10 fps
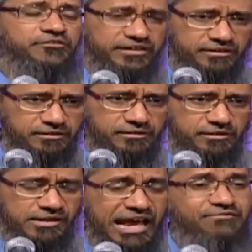came to the
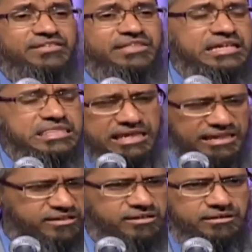Prophet, and
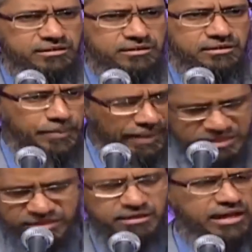when they discussed
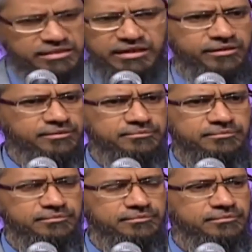medicine,
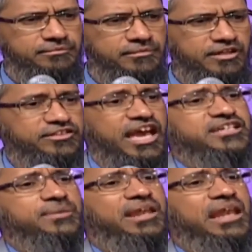etc.,
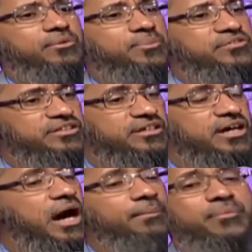Hazrat Aisha, may Allah
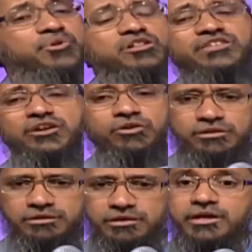be pleased with her, her
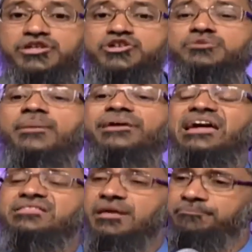memory was very good.
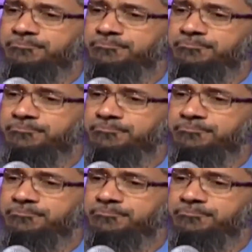She used to